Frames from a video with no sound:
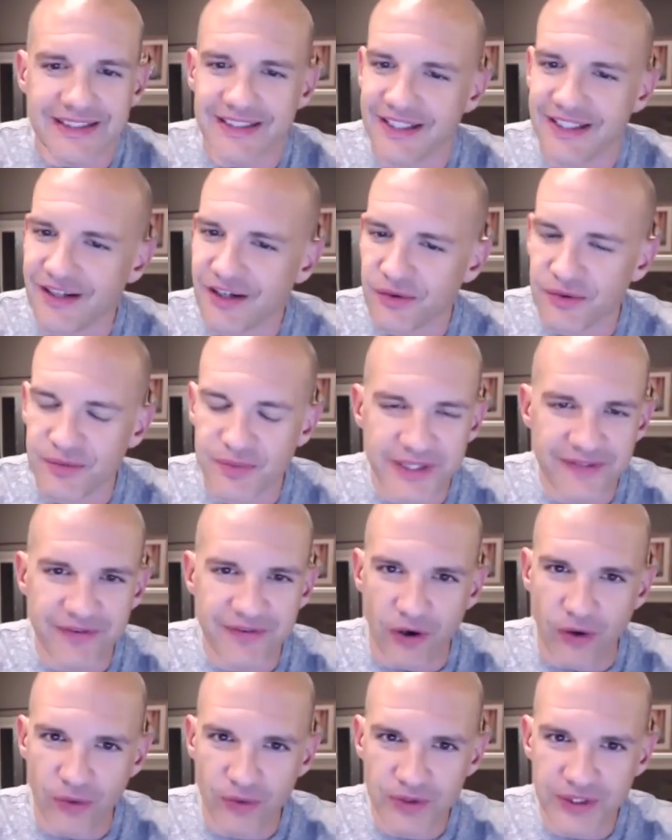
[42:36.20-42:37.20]
know, we've
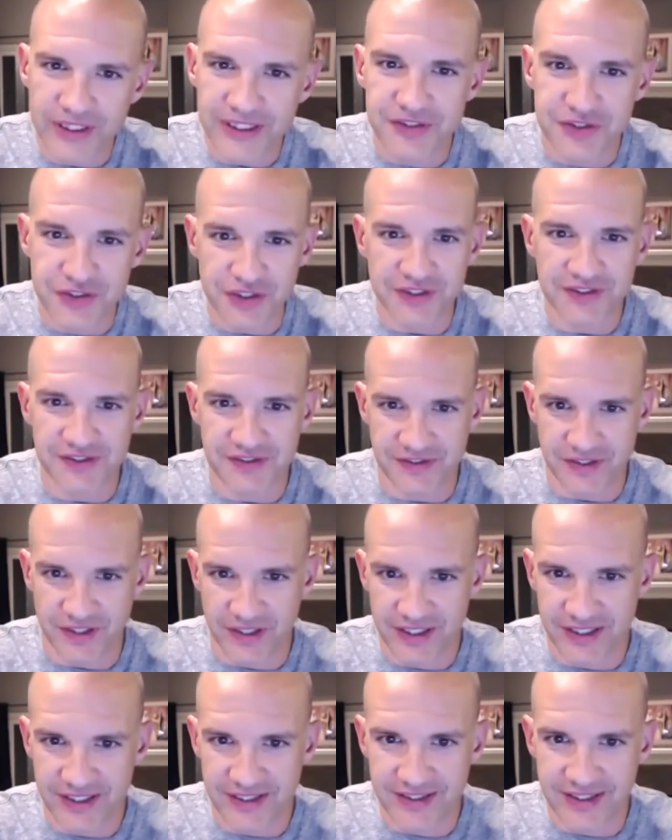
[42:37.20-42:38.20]
only just
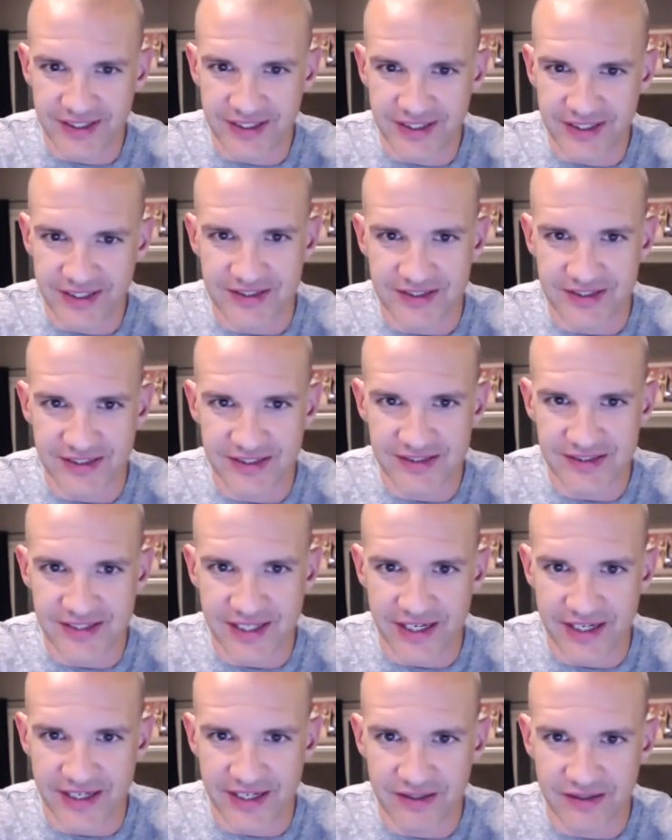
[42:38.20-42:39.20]
started to, to
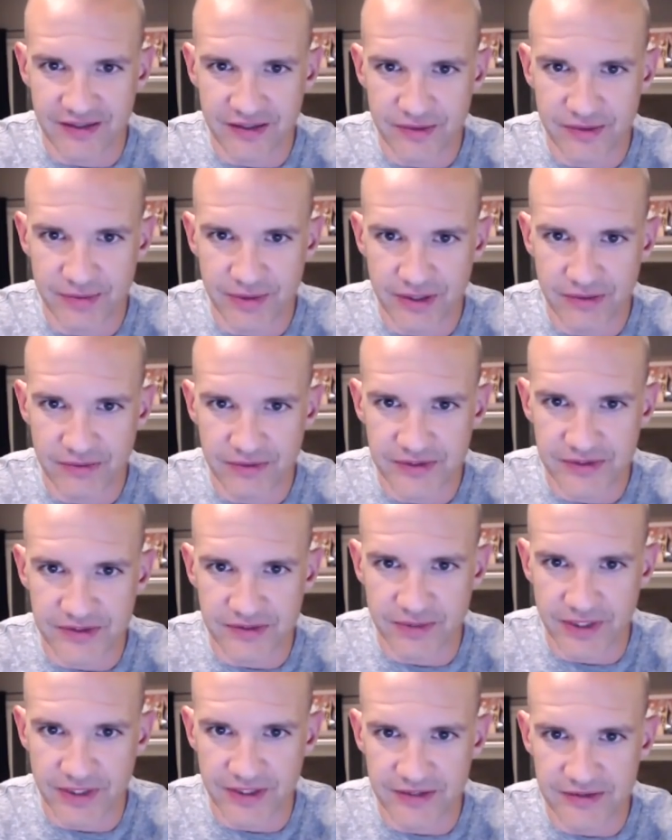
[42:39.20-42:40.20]
tease that in a little bit with
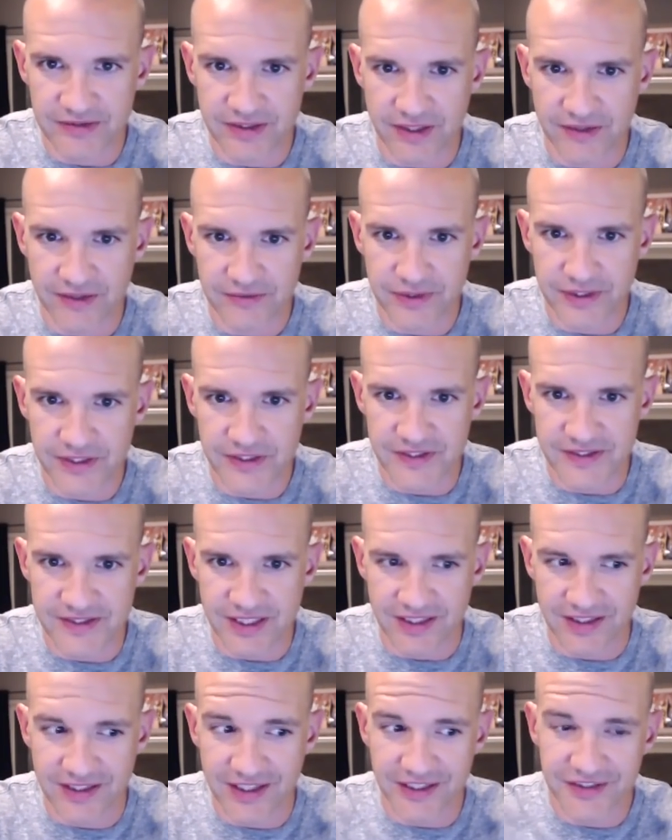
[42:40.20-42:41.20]
some other softwares and
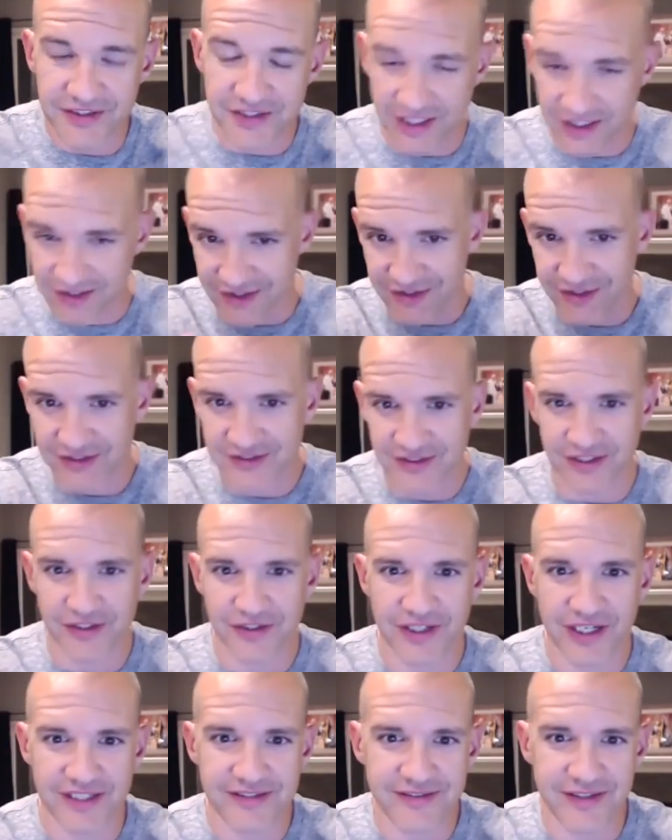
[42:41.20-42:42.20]
technology. I literally saw you
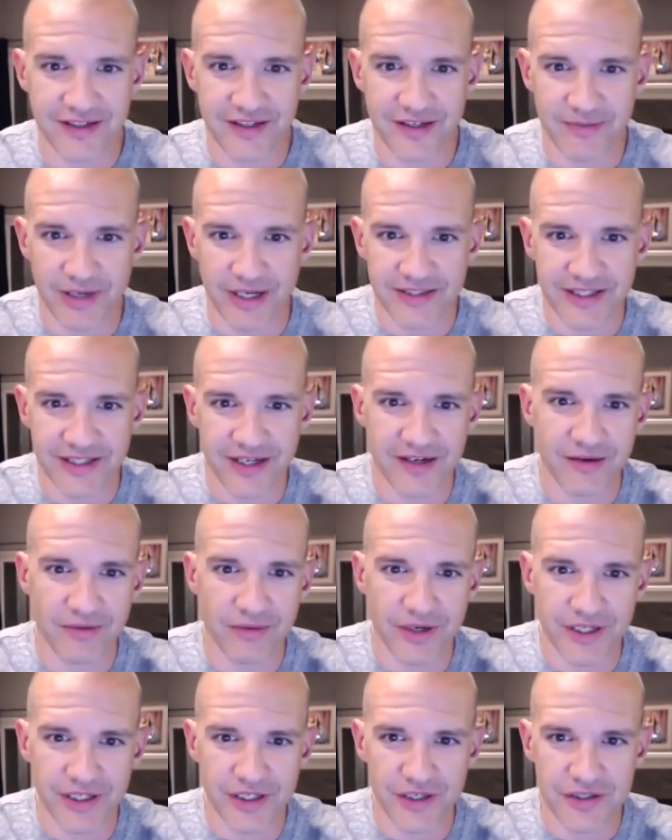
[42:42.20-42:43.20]
guys talking about that on one of
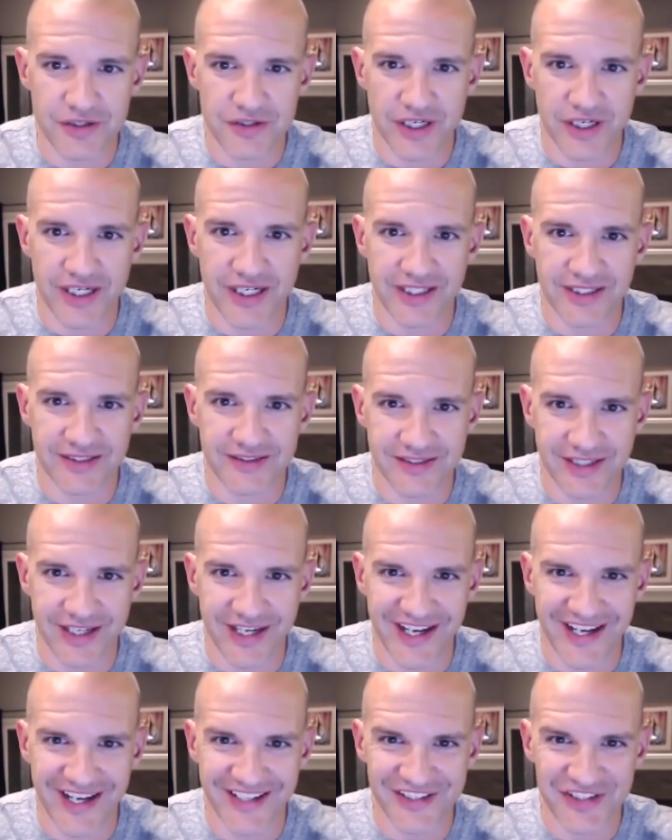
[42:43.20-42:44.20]
your trainings
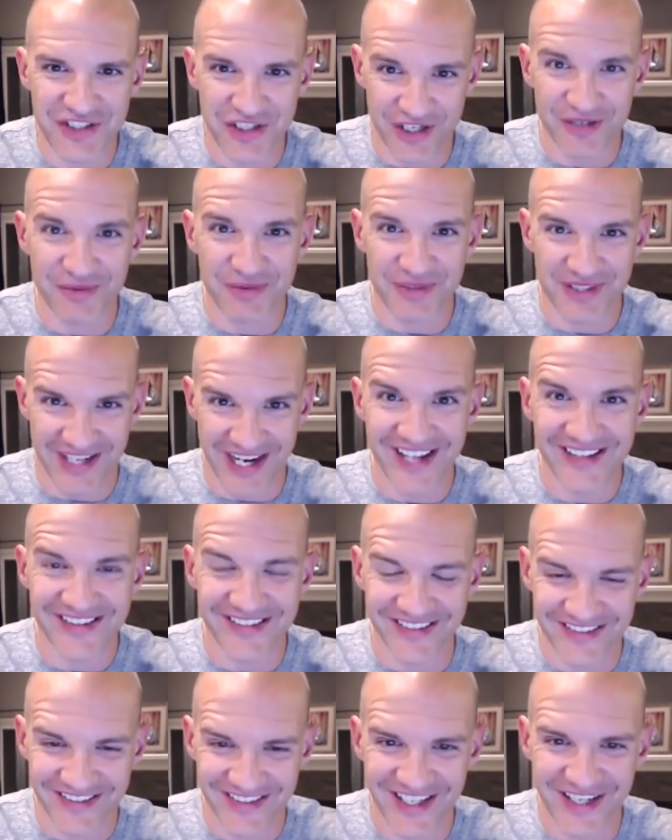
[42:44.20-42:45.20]
and shared it with Catherine.
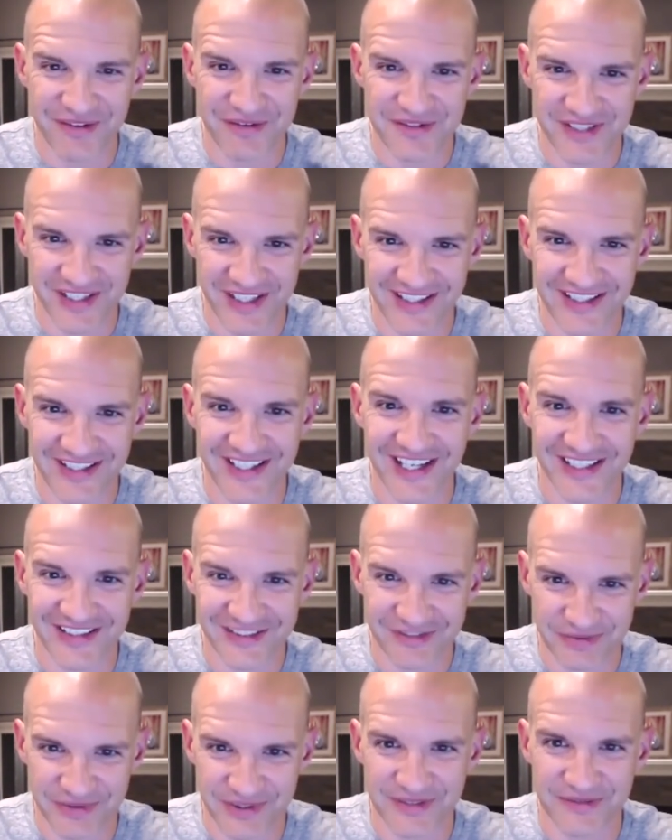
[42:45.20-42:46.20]
I was like, mm-hmm. yes,
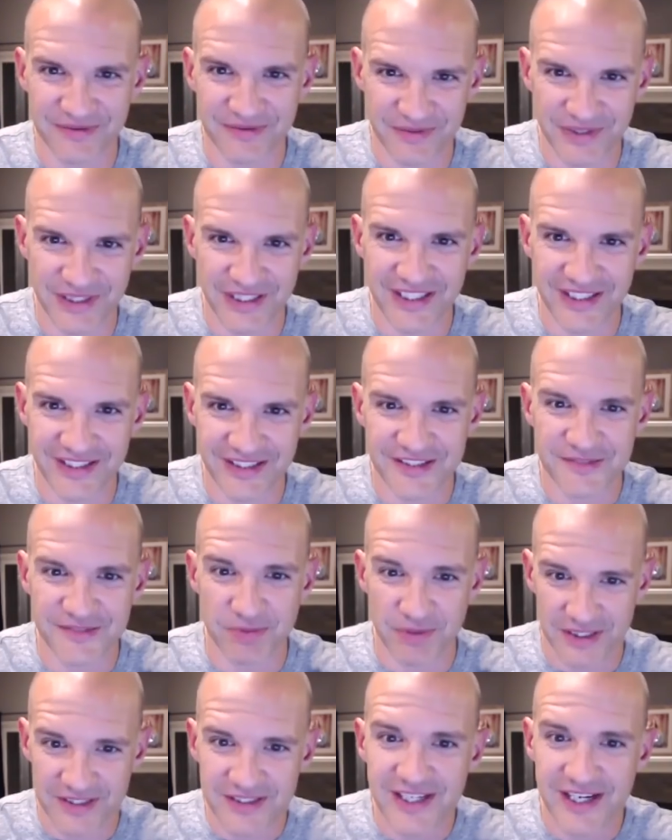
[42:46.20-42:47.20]
we, we need to
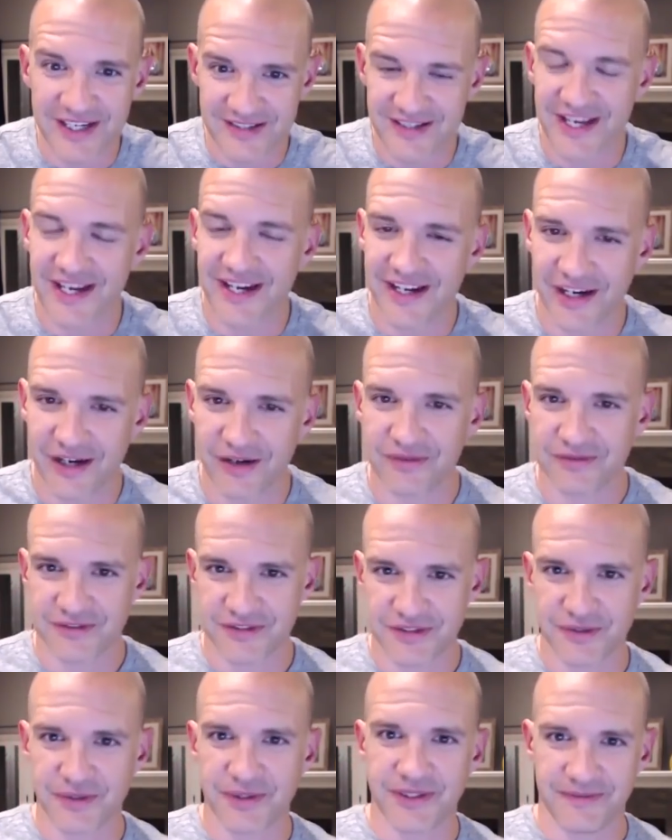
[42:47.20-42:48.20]
split test that out to
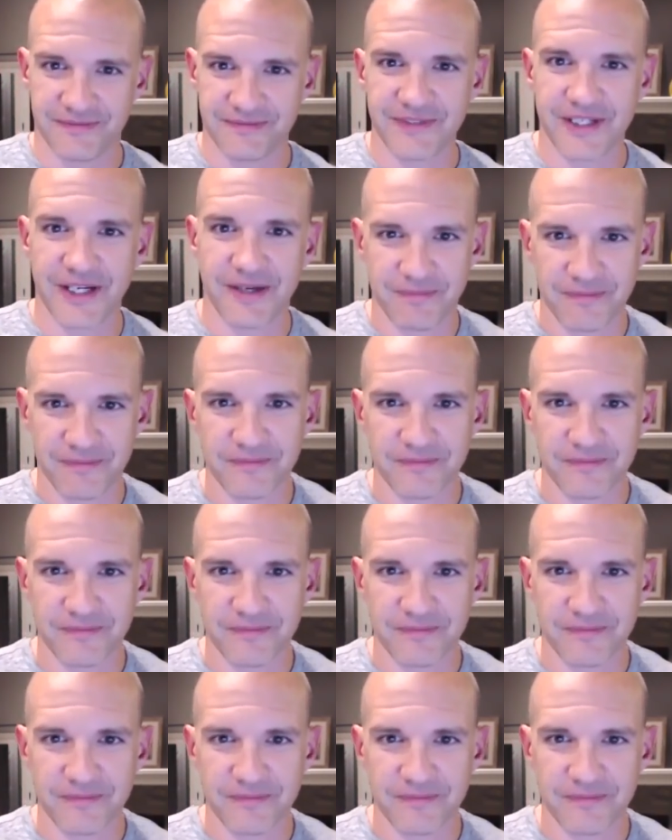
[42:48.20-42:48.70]
it. Yep.